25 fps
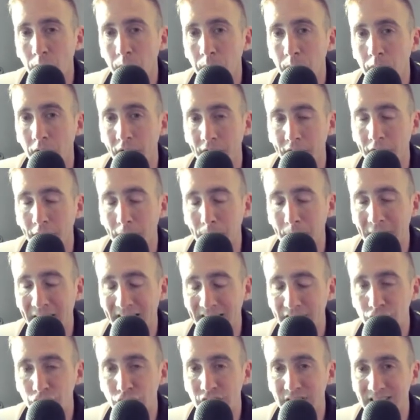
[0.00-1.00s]
but the
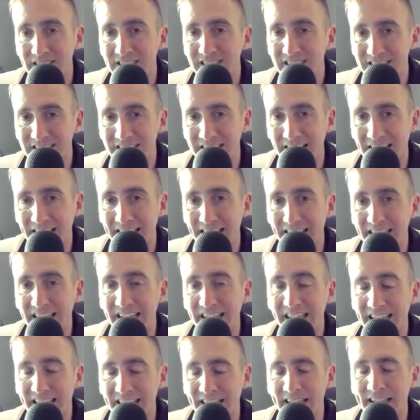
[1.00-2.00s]
patient stayed
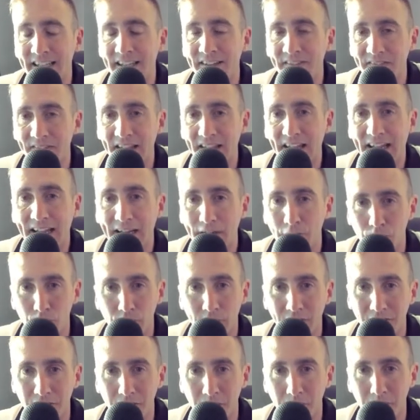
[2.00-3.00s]
in that
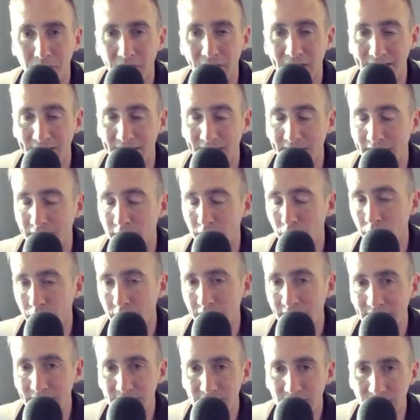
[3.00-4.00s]
rhythm. They didn't go to
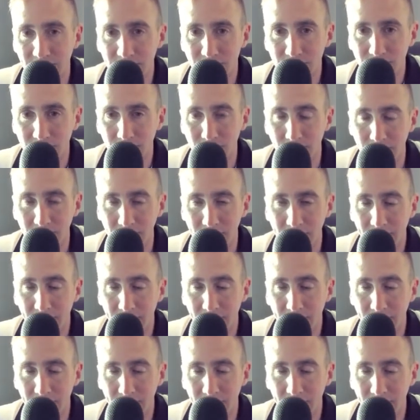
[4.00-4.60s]
asystole.